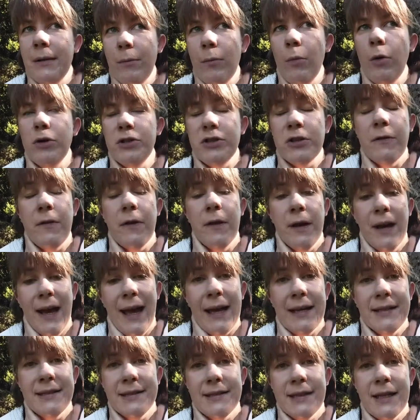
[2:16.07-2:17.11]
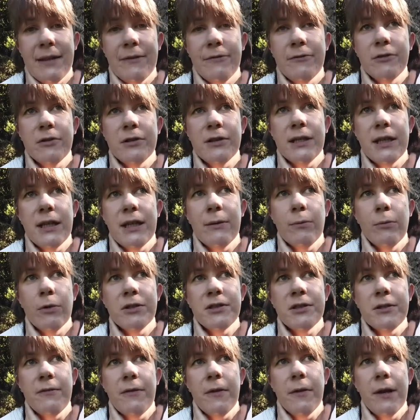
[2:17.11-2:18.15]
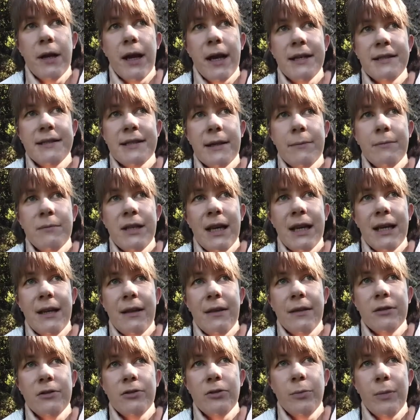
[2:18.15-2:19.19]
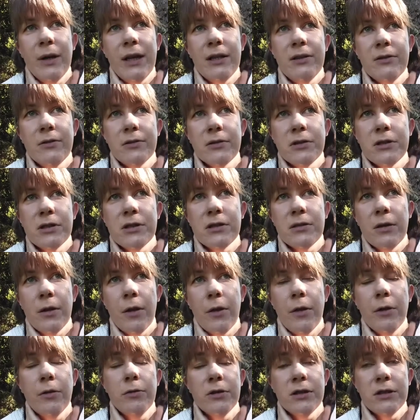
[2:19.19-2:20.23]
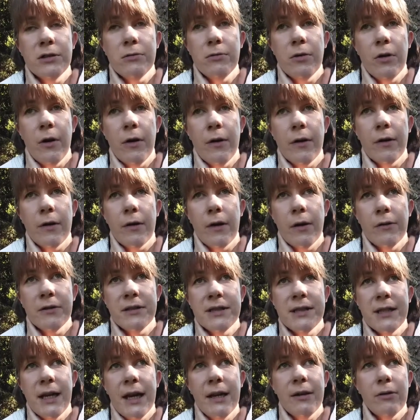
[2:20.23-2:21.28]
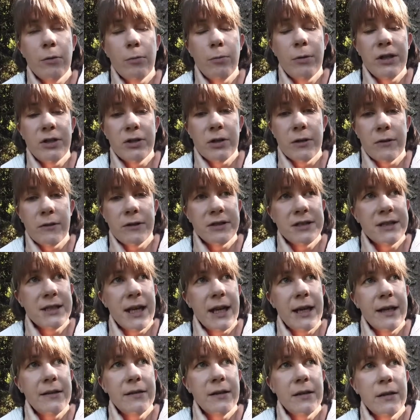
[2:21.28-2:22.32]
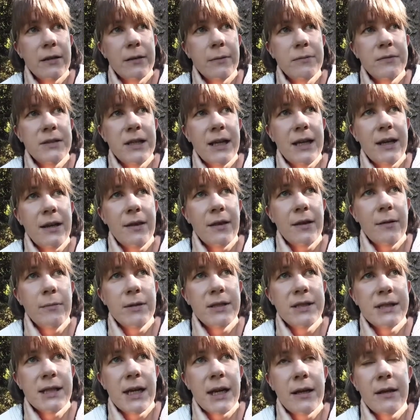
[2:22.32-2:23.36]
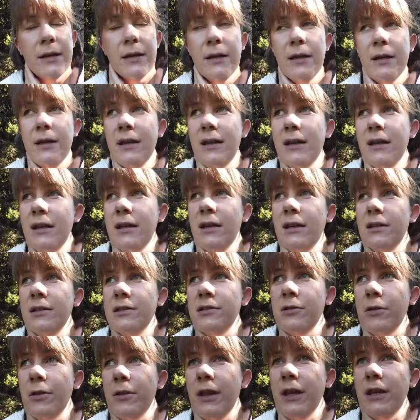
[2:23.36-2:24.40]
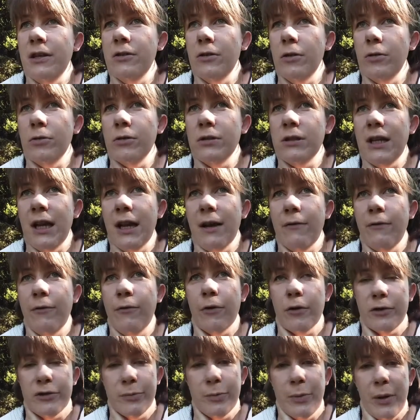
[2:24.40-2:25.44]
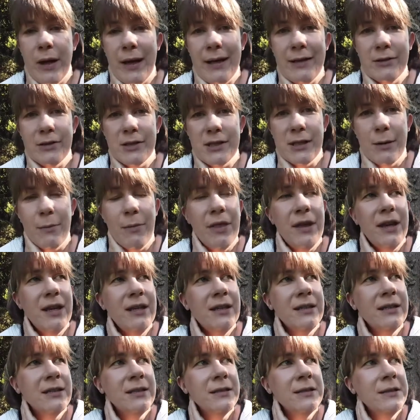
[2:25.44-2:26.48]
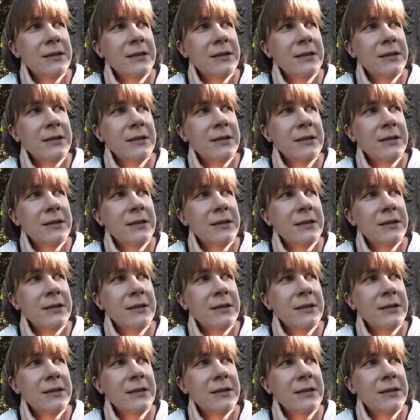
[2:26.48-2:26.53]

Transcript: most of the nights, I have to say, most of the nights I'm taking the tomatoes, those who are outside or which are outside, taking them inside so they don't get frostbite or something.